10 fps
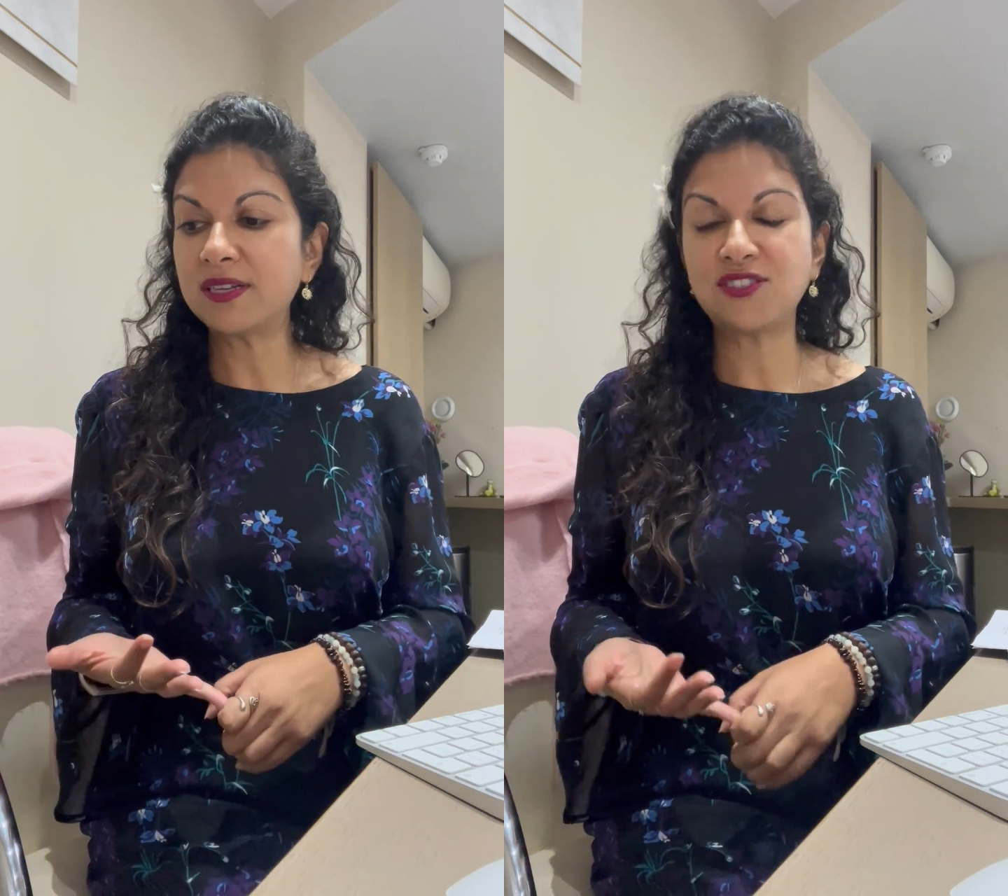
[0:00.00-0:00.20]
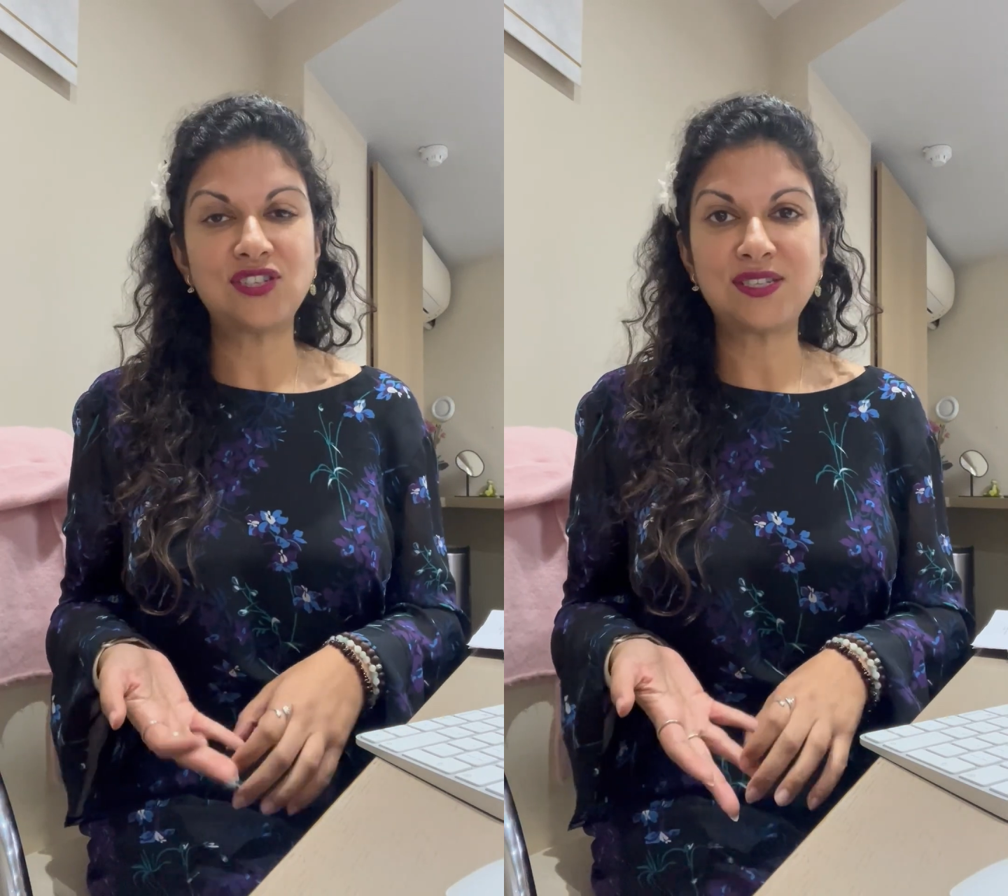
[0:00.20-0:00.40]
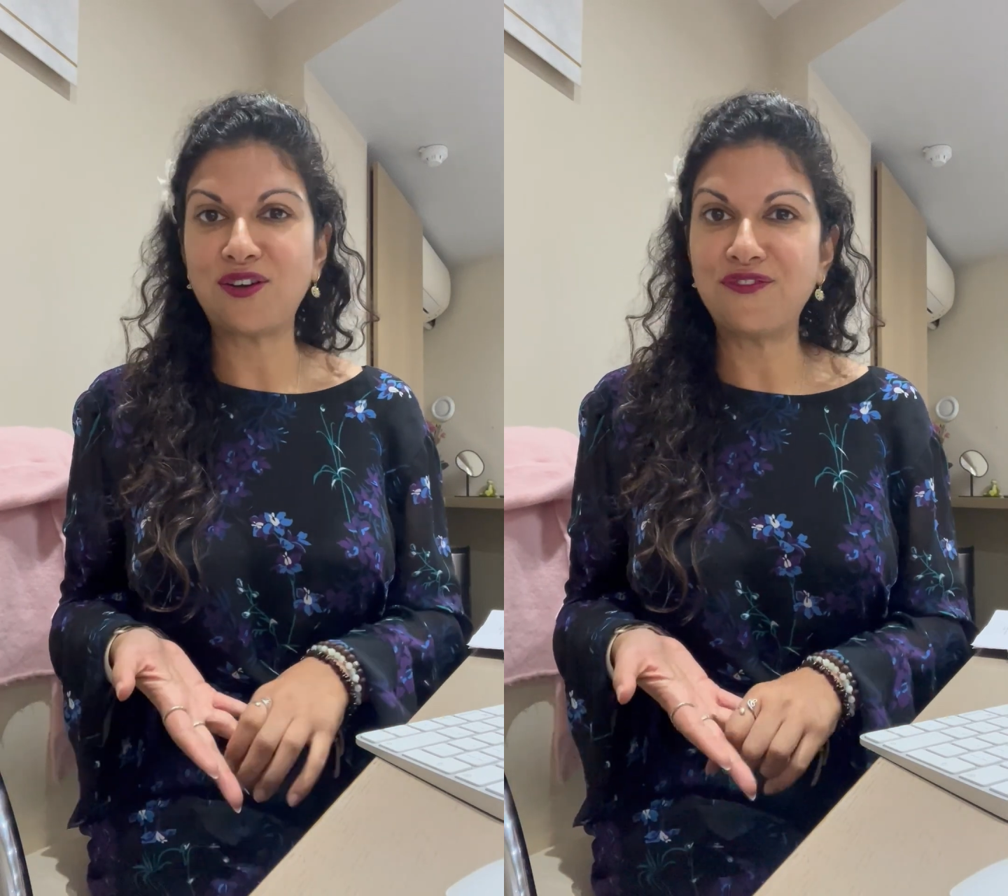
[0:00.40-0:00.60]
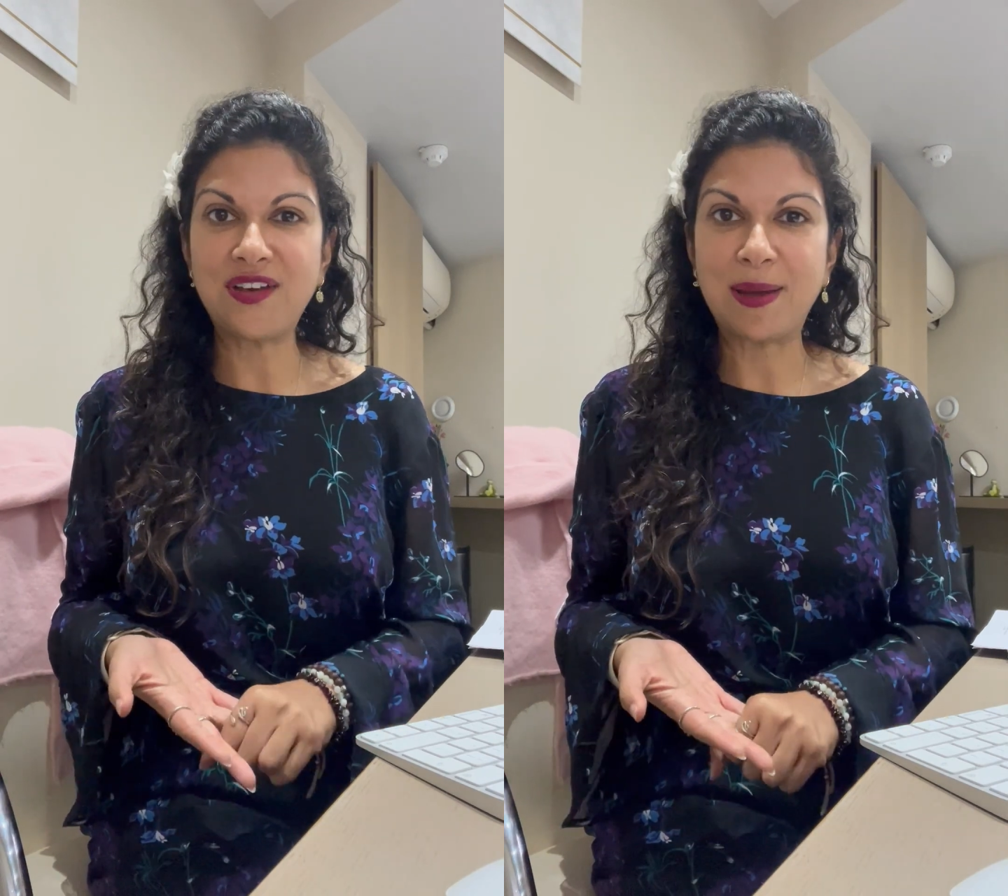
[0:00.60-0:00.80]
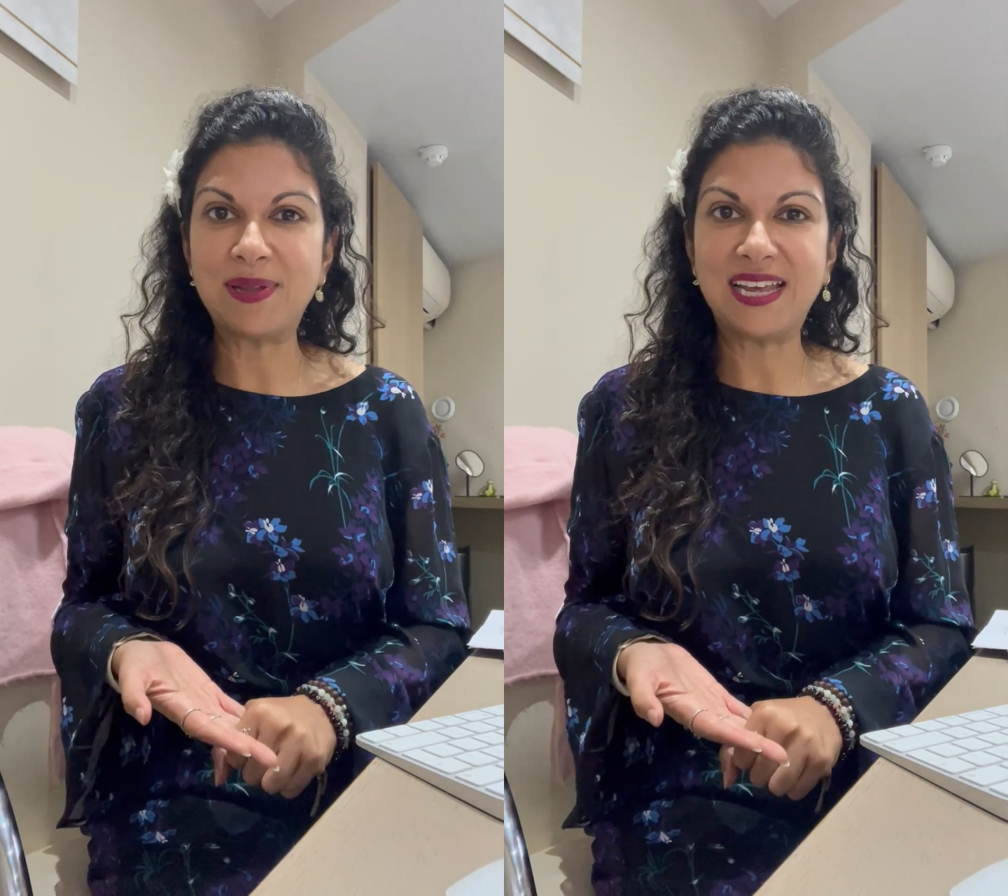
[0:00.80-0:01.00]
she's got a
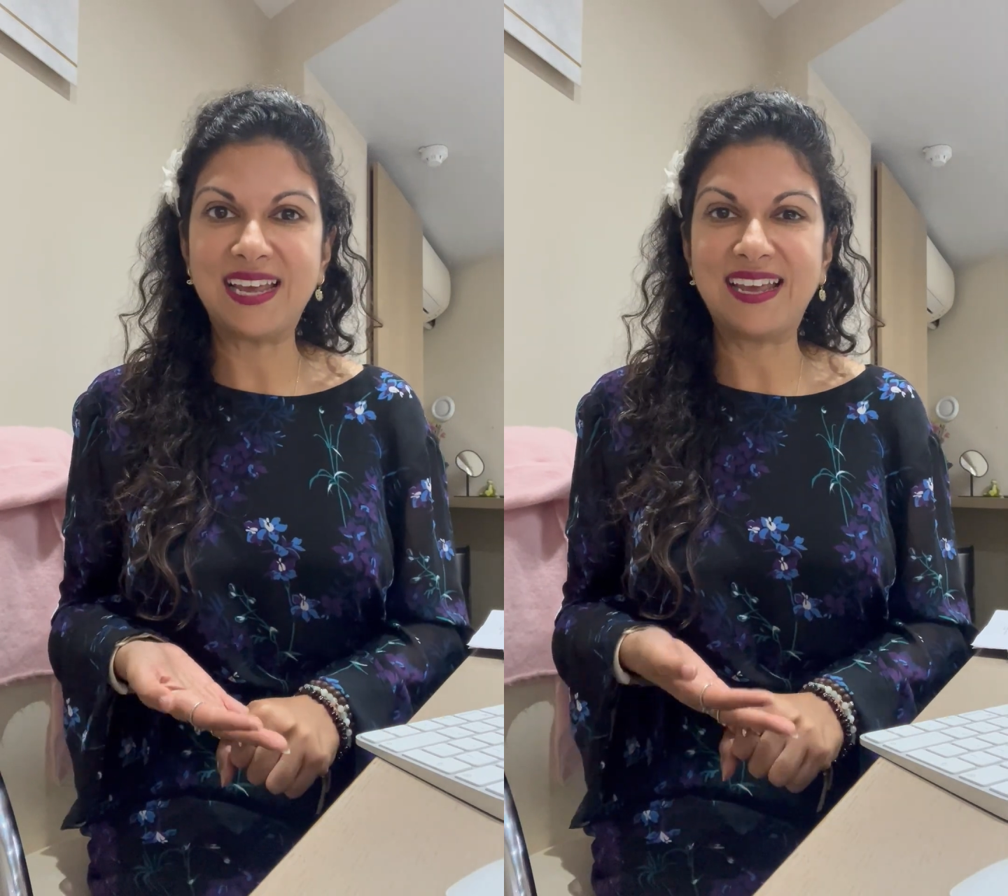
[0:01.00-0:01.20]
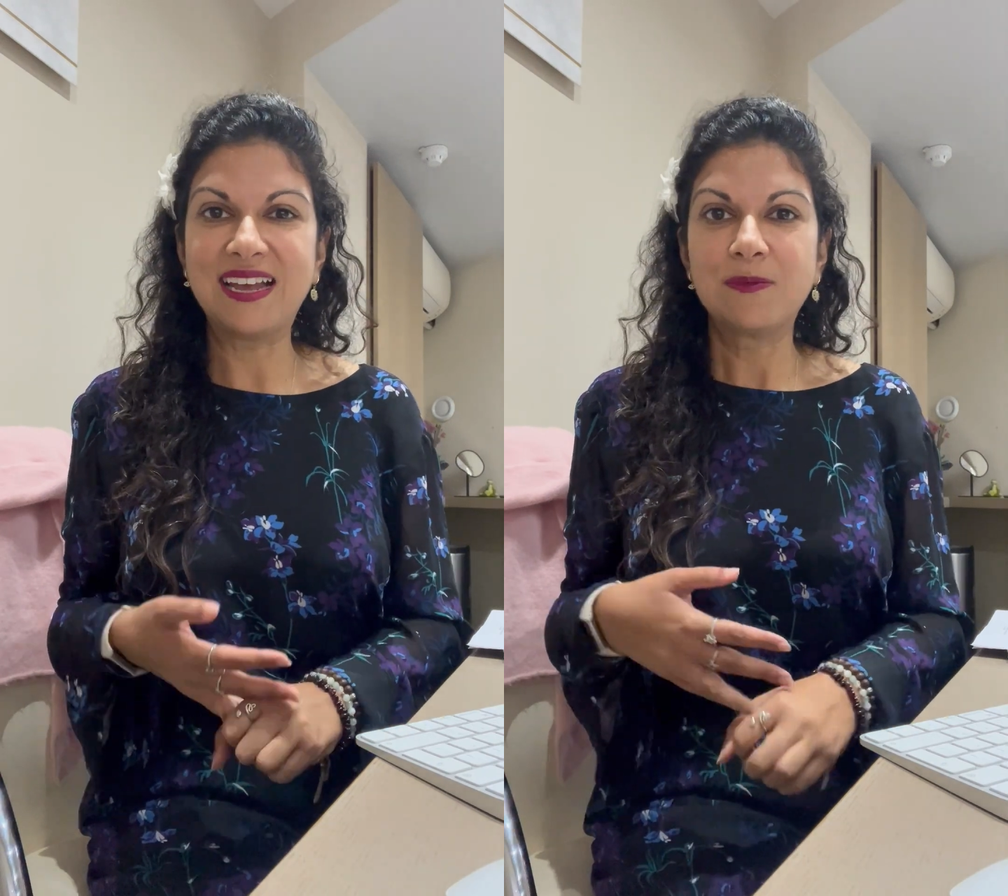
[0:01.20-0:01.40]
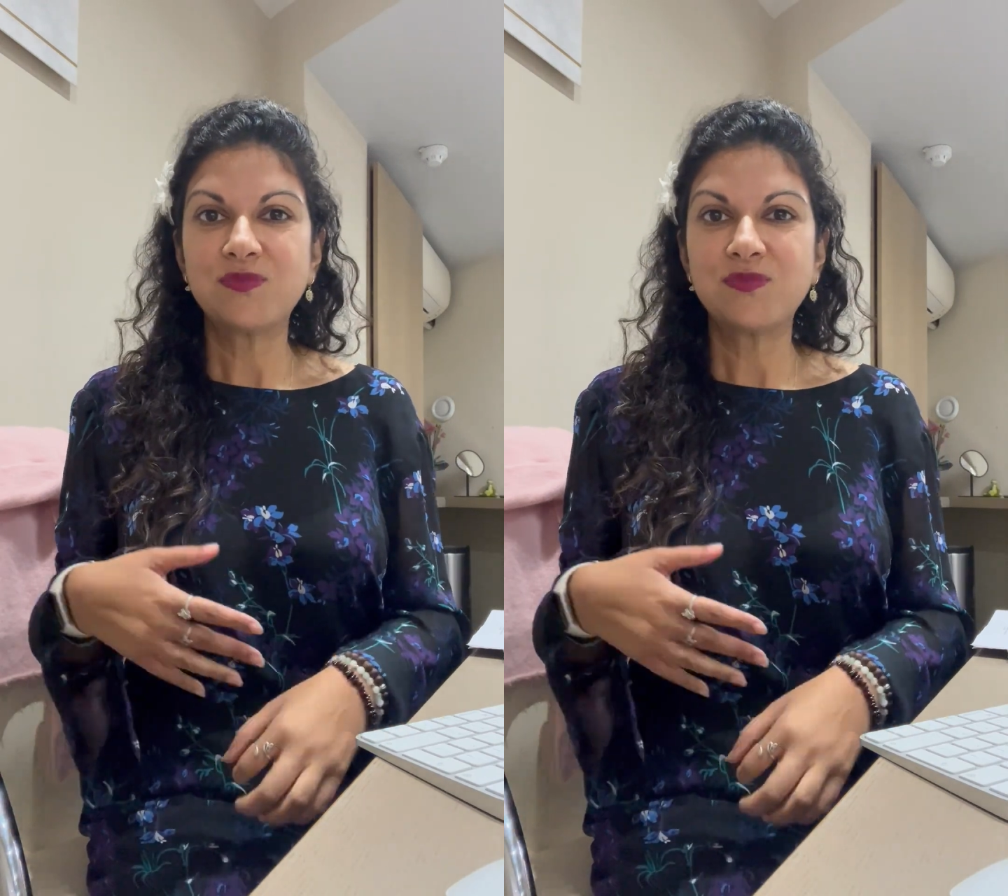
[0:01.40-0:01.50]
family,